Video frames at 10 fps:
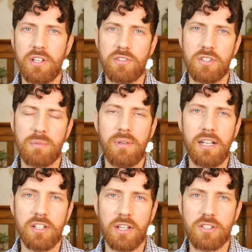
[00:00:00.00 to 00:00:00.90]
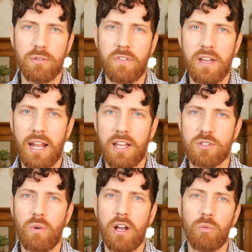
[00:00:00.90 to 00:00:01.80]
reasons meat doesn't fit
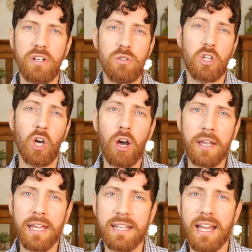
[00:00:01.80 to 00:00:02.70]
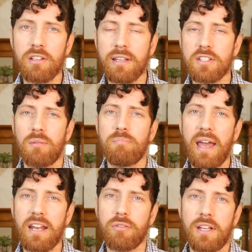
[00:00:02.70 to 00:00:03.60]
as well. When you cook it, yeah, you get some
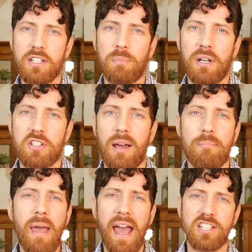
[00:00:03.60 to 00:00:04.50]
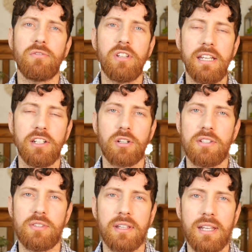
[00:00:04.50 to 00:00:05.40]
benefits, but it's not massively
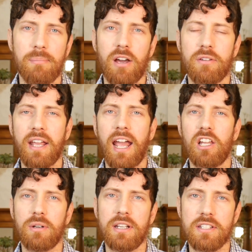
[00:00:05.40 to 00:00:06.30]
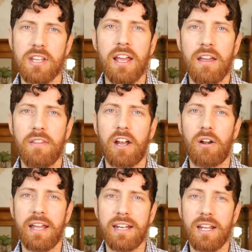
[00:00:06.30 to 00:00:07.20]
increasing the amount of calories that are
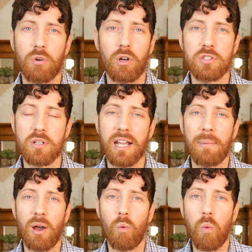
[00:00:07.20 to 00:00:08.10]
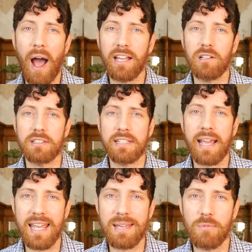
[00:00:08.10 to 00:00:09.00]
in it. We're also talking about wild
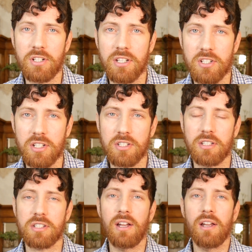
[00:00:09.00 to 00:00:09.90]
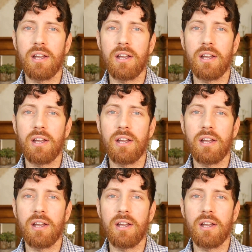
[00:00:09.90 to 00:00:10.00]
game, which is just this